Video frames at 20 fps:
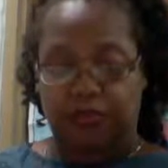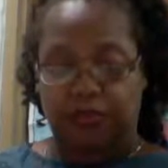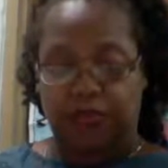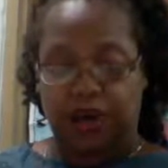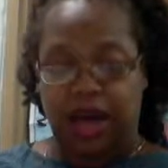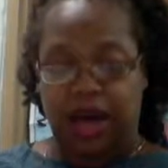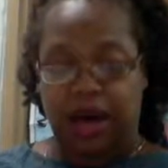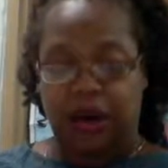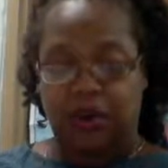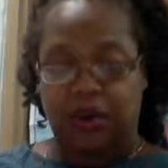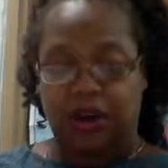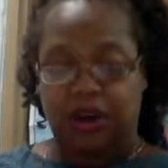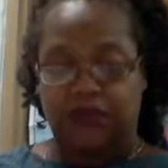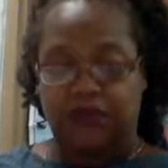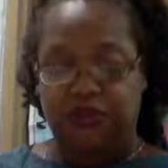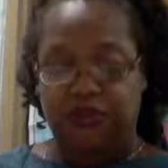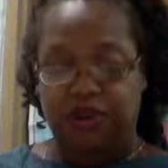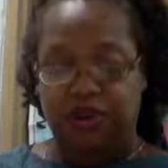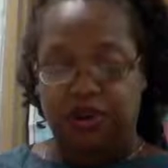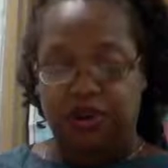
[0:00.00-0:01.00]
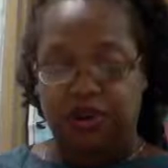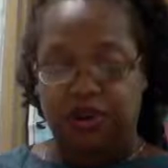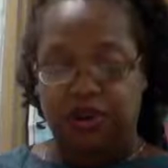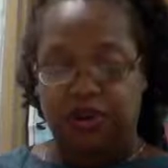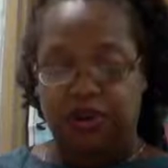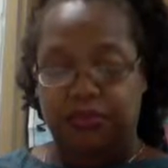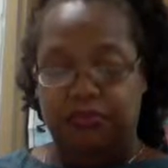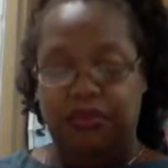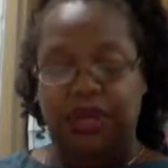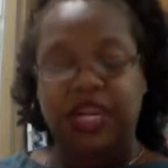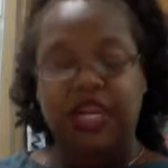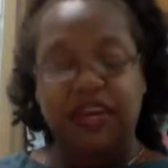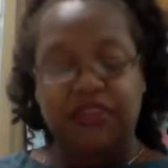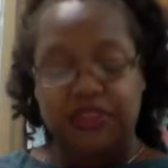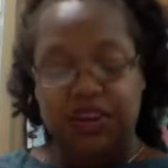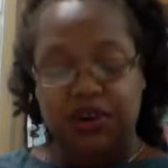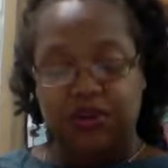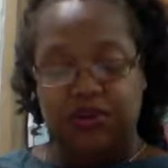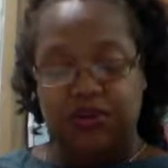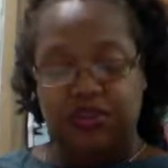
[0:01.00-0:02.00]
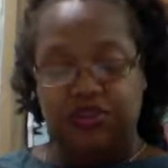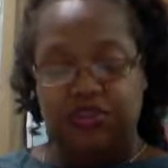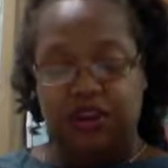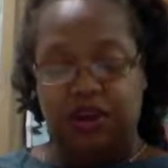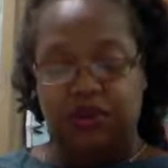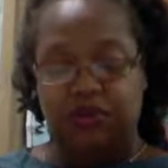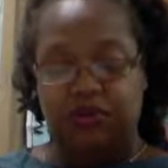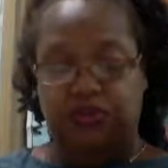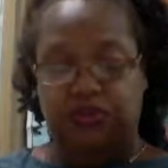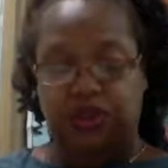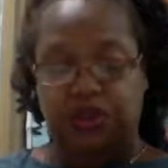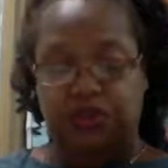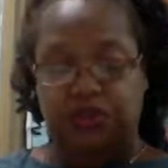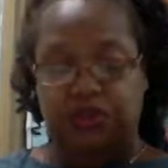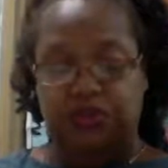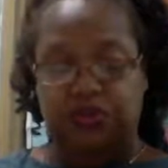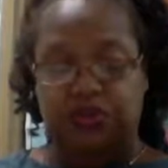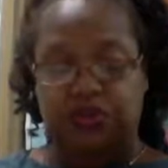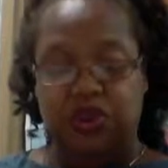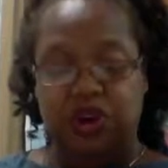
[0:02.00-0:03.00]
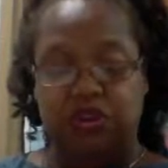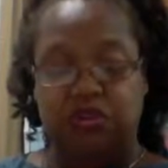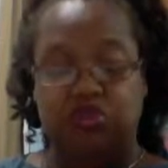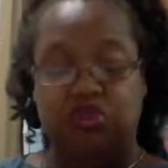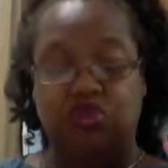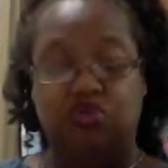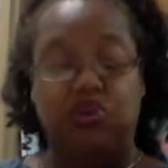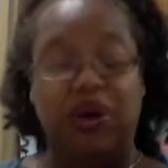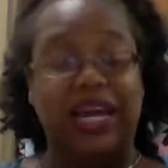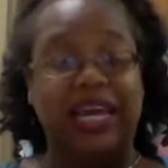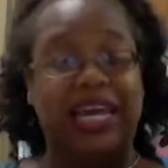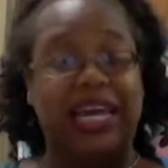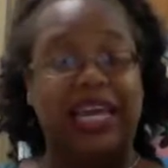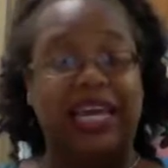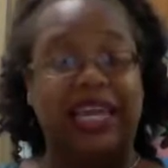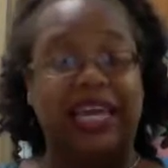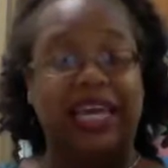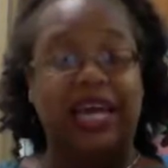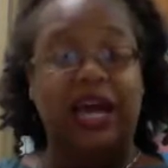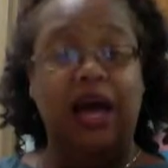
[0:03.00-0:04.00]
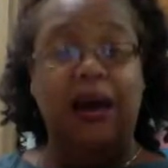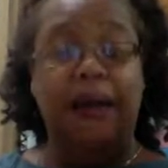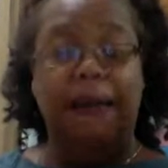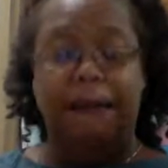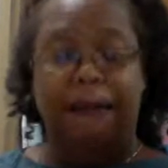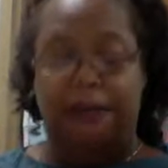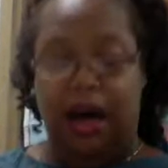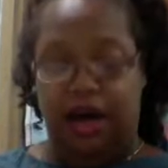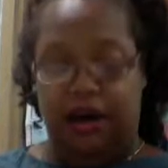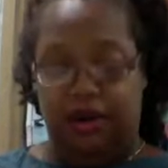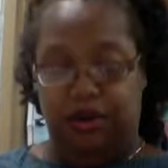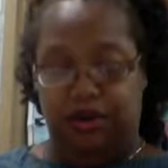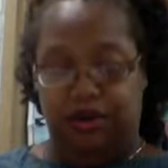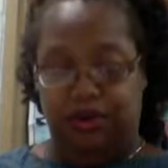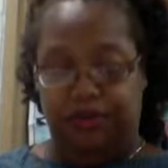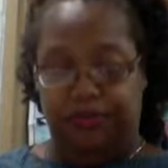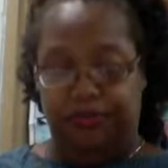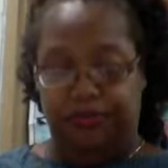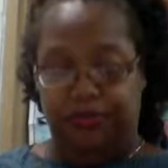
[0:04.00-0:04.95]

However, many of Aristotle's views are strikingly modern.